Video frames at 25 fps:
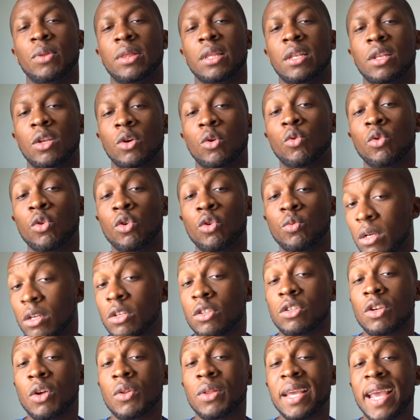within the group.
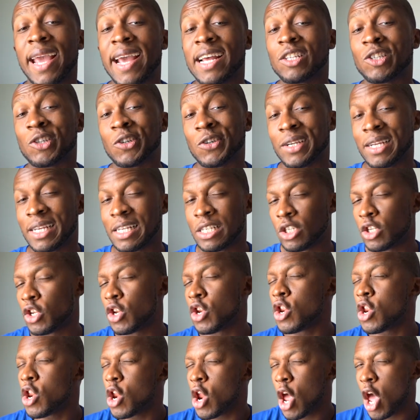So the answer is
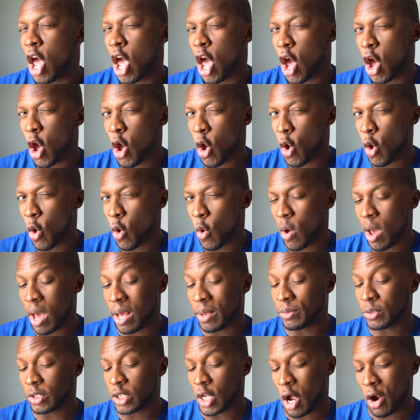no.
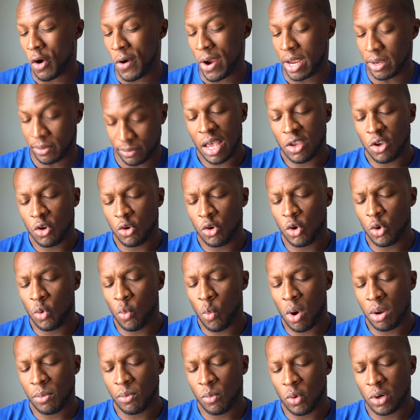I'm sorry. Can you do
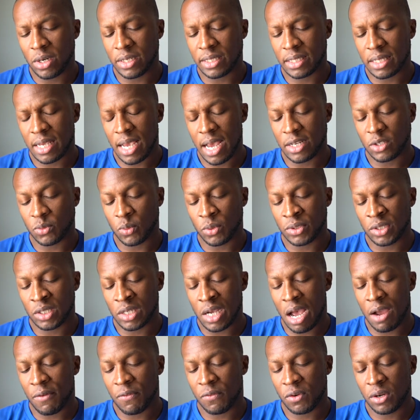one more sketch with
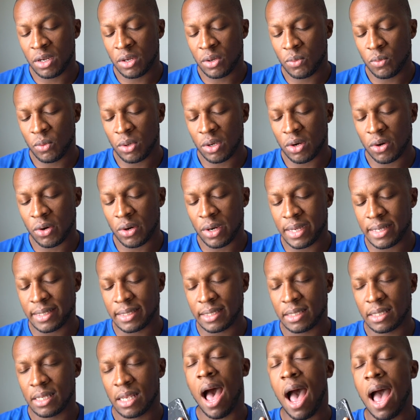Joffrey with
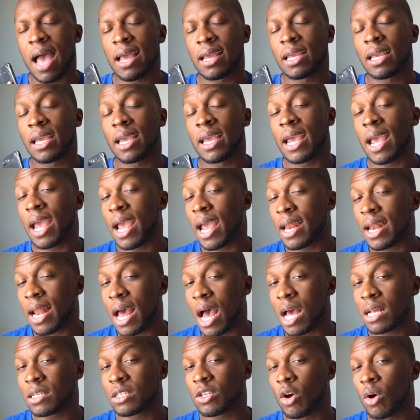Chris? I
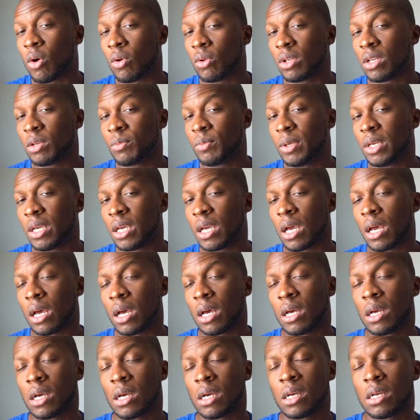cannot, only
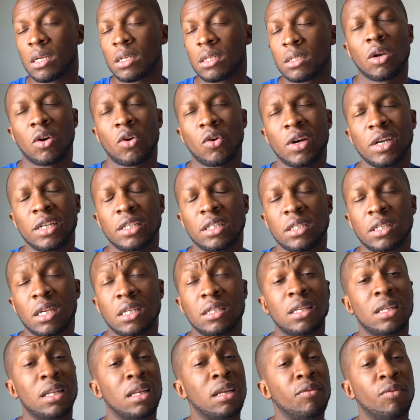because Chris
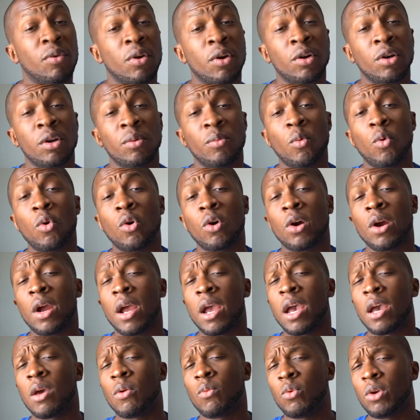doesn't live here anymore
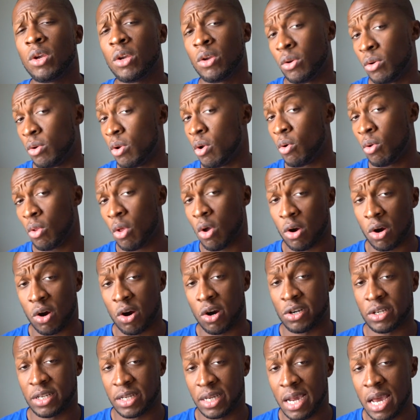and we no longer
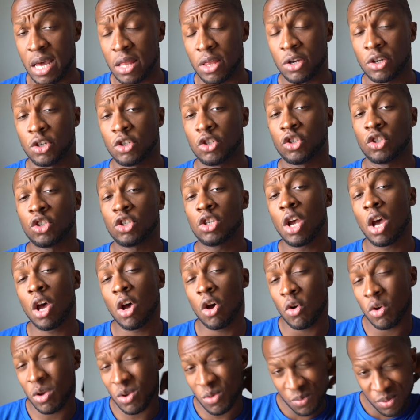are together.
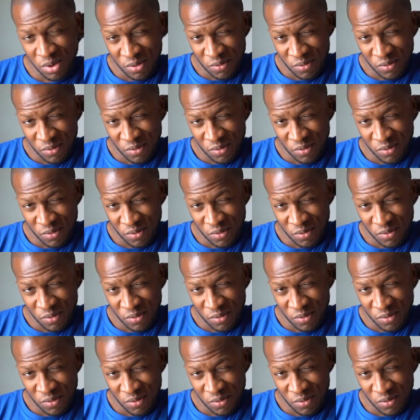So it would